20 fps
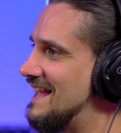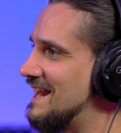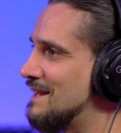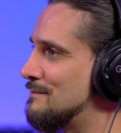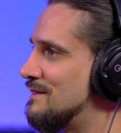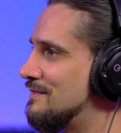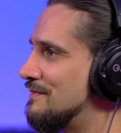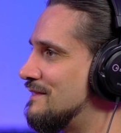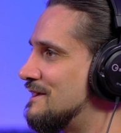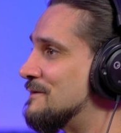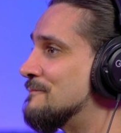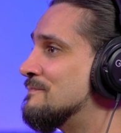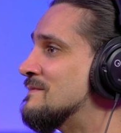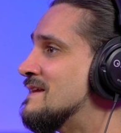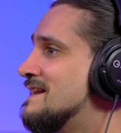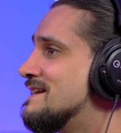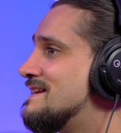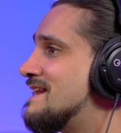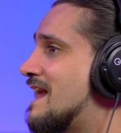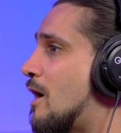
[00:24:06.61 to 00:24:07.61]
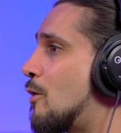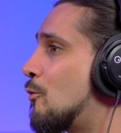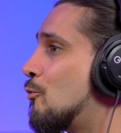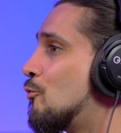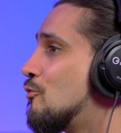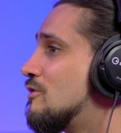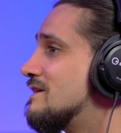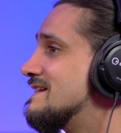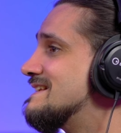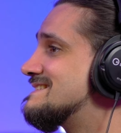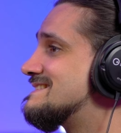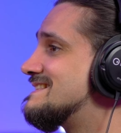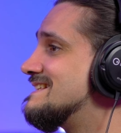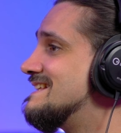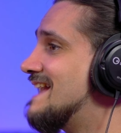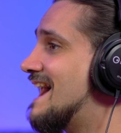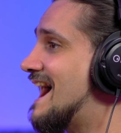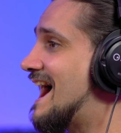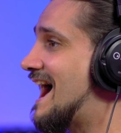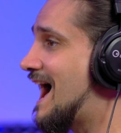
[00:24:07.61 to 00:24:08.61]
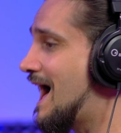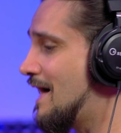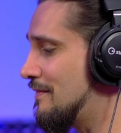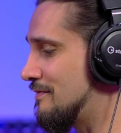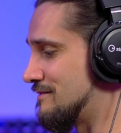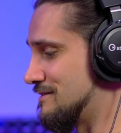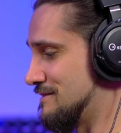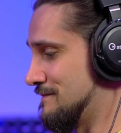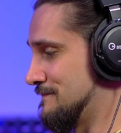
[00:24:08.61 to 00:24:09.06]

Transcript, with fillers: element there. Now, what is the other